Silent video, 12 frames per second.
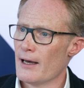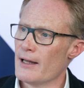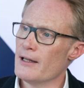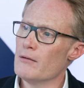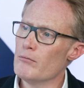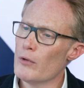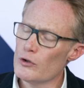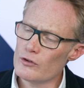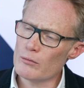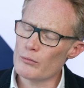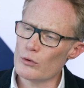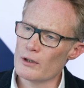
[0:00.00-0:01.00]
and then
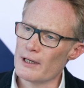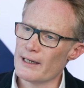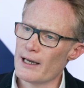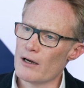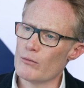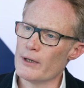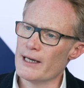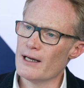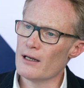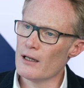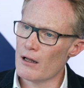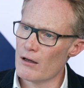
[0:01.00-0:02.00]
most importantly, how we
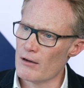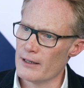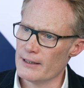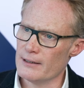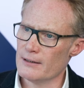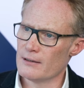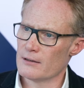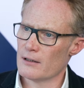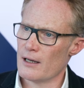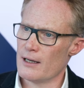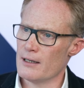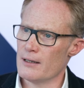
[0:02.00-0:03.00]
align
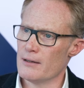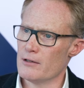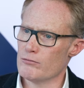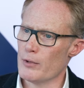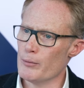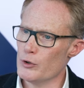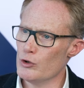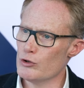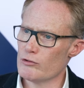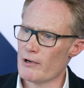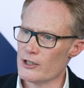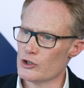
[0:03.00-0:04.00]

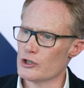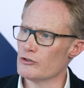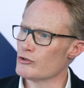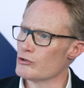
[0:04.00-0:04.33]
remuneration,